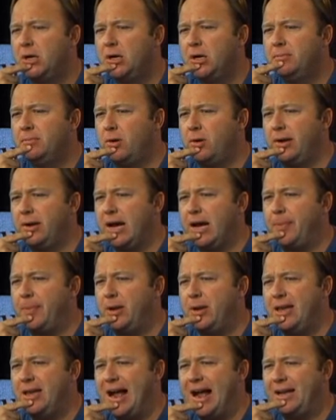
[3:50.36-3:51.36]
pointing out
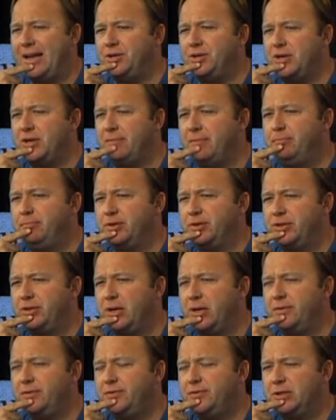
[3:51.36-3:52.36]
that
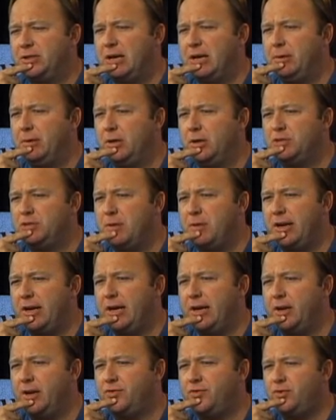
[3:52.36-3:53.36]
97% of stimulus money
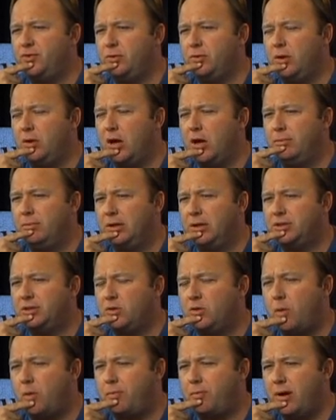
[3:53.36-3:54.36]
goes to globalist
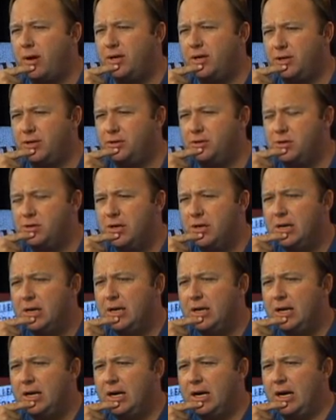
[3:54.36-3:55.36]
corporations,
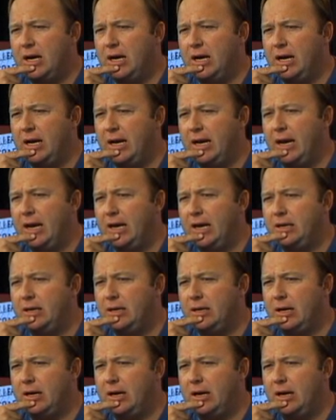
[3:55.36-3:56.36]
and
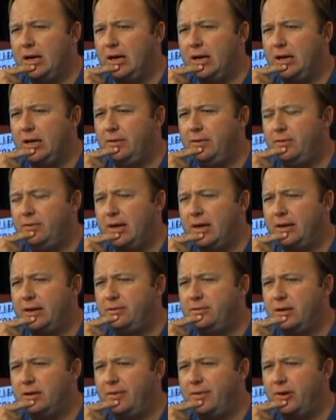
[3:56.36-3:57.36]

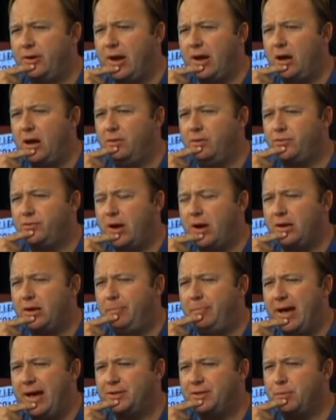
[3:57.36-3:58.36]
that they're now trying to
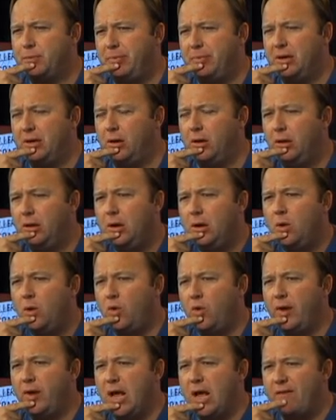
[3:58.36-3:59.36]
pass a bill
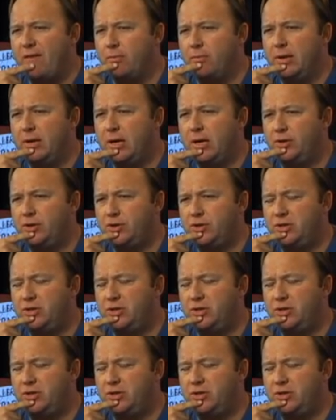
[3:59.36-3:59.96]
where the government can just